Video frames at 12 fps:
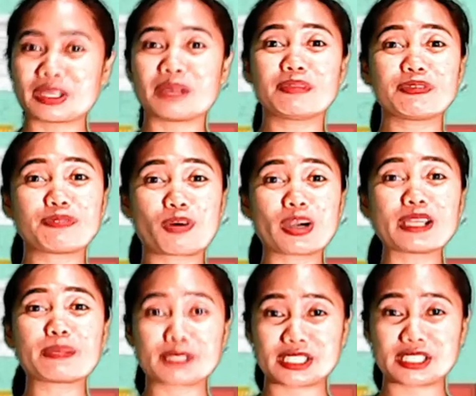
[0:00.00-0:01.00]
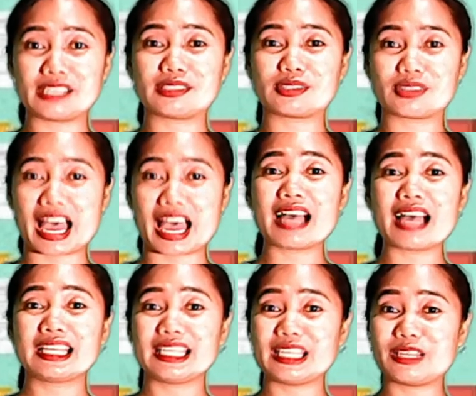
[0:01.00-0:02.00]
before you proceed to the
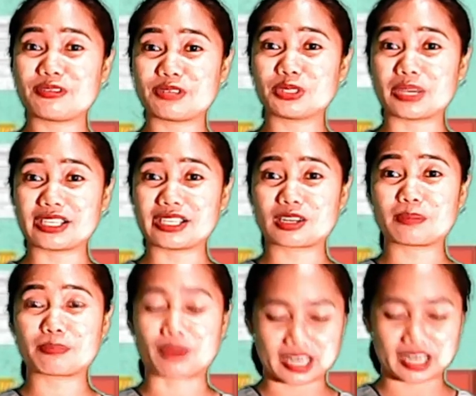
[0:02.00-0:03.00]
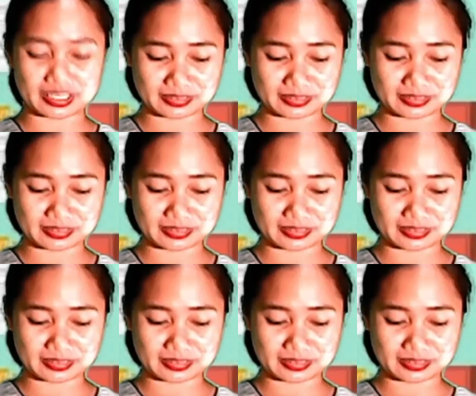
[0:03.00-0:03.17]
evaluation part.